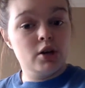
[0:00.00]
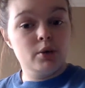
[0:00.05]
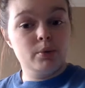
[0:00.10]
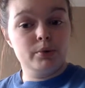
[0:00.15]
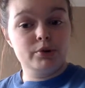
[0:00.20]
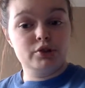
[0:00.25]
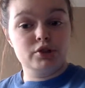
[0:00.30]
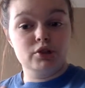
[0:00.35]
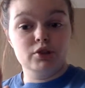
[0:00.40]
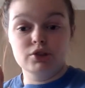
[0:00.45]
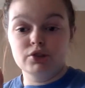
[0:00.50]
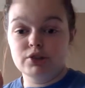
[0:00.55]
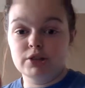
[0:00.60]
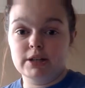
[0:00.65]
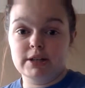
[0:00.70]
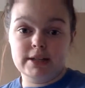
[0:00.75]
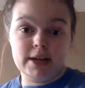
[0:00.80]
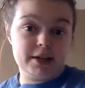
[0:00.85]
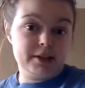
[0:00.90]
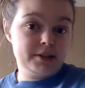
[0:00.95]
which is
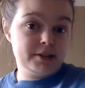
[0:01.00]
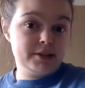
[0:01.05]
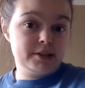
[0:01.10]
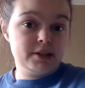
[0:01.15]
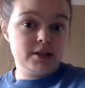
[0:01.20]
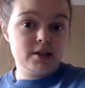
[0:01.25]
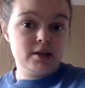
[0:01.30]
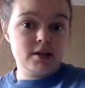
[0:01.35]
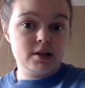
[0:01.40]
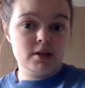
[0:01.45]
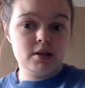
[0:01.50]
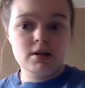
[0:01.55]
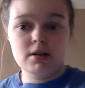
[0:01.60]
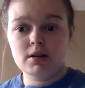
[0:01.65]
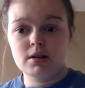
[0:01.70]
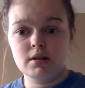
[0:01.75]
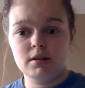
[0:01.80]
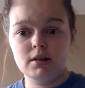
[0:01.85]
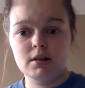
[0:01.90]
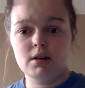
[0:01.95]
against the
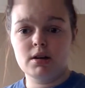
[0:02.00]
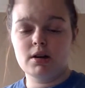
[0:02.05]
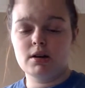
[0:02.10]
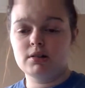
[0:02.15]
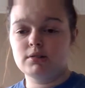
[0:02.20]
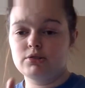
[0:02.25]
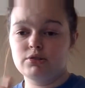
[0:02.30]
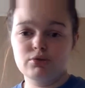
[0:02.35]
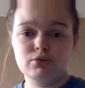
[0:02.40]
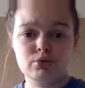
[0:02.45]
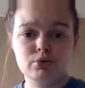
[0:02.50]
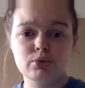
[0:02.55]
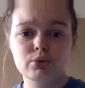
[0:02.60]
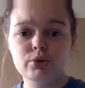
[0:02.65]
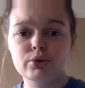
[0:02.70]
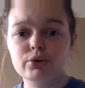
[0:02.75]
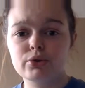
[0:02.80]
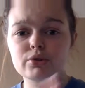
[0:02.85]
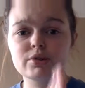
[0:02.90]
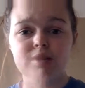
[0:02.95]
the
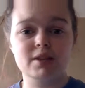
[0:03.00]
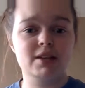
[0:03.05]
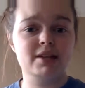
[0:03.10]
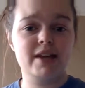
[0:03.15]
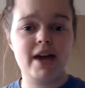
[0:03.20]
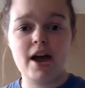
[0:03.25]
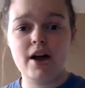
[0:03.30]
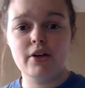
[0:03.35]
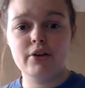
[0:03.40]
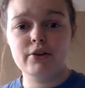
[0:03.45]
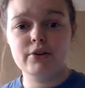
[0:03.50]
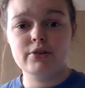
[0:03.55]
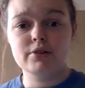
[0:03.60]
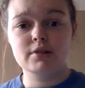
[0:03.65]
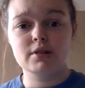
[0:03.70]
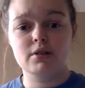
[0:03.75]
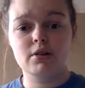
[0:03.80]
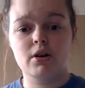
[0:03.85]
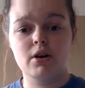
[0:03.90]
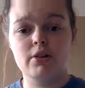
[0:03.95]
Crewelers and the
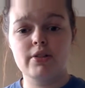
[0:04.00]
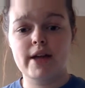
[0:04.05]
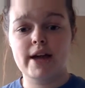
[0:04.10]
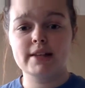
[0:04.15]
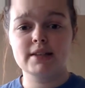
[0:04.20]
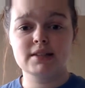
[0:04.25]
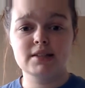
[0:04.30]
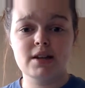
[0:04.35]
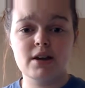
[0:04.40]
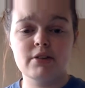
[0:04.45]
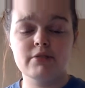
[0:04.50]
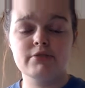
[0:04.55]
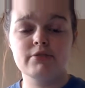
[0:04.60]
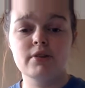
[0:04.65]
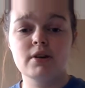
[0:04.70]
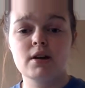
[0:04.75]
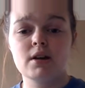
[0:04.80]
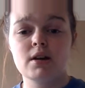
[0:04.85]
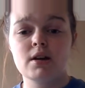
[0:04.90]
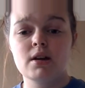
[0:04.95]
tailors and all that stuff
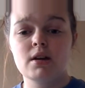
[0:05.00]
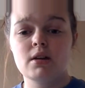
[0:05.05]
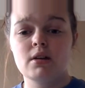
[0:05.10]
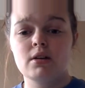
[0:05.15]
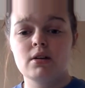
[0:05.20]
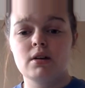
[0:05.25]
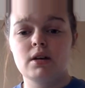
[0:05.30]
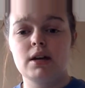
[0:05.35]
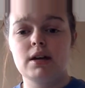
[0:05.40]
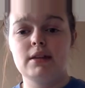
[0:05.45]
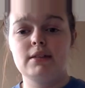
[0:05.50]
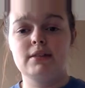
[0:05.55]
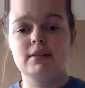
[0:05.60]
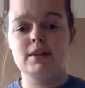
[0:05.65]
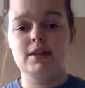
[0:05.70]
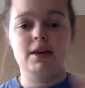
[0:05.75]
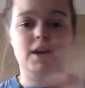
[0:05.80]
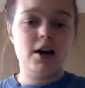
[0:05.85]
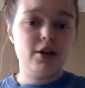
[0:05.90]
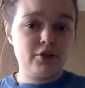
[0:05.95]
in
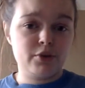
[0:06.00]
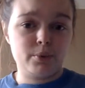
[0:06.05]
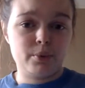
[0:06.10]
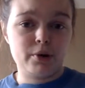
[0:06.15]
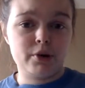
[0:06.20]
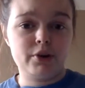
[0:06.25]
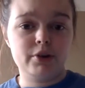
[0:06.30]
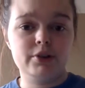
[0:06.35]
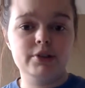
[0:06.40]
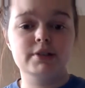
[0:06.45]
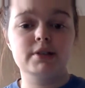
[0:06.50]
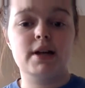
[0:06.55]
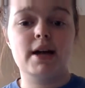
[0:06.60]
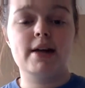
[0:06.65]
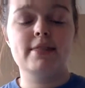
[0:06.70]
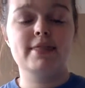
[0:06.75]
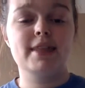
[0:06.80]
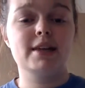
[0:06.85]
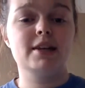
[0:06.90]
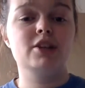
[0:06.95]
the other world.
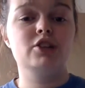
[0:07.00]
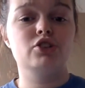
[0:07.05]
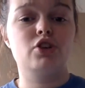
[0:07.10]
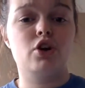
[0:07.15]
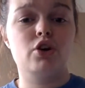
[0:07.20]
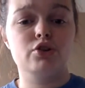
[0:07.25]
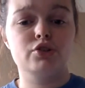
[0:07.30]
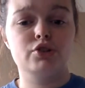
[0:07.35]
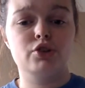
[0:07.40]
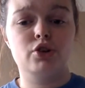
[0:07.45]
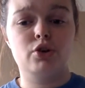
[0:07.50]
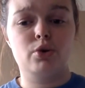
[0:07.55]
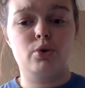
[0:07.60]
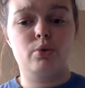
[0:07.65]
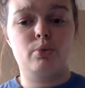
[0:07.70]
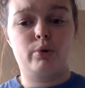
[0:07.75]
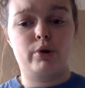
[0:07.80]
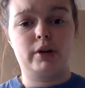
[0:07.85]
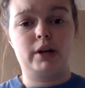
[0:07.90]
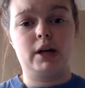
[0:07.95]
And then he's also
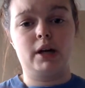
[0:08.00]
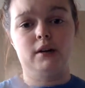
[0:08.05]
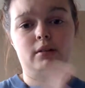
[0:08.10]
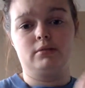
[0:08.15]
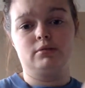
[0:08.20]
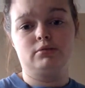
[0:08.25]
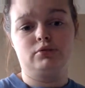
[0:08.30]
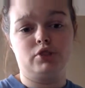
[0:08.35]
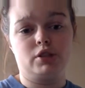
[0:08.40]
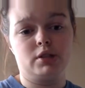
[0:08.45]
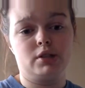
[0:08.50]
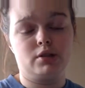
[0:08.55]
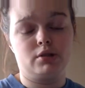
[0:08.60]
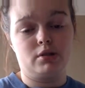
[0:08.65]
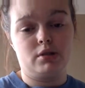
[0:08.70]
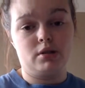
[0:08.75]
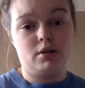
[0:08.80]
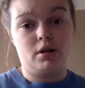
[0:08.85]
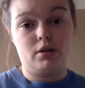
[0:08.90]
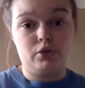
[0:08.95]
working
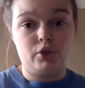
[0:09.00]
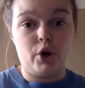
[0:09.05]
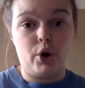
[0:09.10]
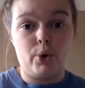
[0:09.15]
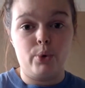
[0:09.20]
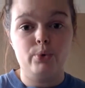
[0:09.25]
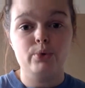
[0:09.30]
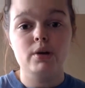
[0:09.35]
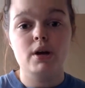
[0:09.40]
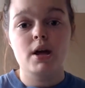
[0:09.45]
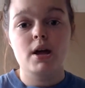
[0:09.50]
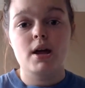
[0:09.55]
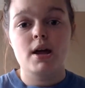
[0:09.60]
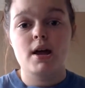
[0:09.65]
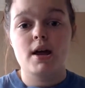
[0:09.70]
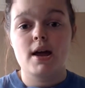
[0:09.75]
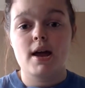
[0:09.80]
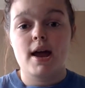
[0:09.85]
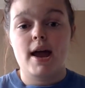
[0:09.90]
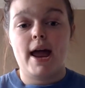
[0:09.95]
just alone.
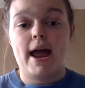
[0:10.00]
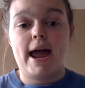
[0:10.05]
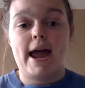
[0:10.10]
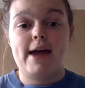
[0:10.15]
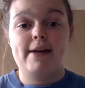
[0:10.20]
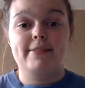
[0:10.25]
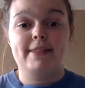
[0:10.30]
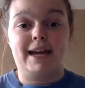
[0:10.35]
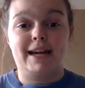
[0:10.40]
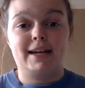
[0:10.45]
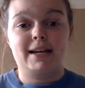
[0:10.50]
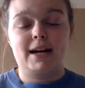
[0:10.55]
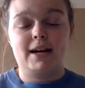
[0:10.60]
And that